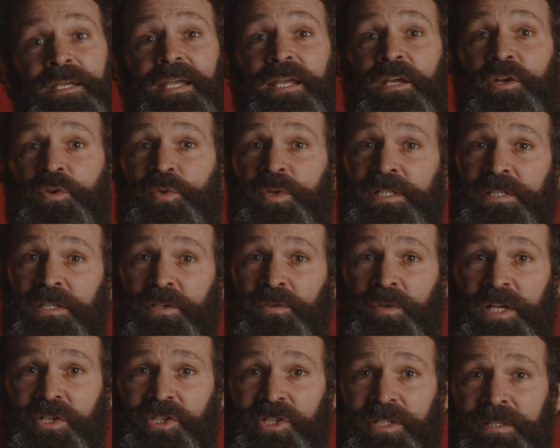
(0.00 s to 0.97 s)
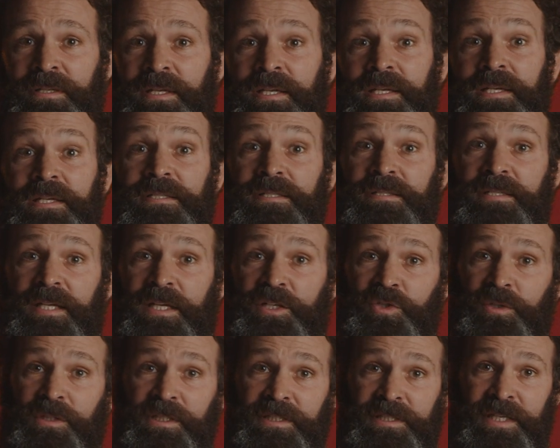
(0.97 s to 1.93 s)
increased aggression,
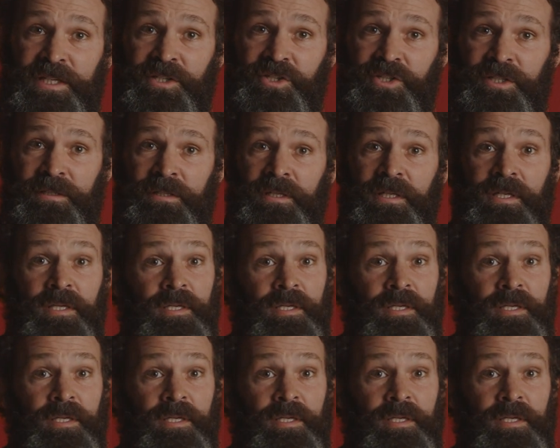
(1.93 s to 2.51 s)
sexualization,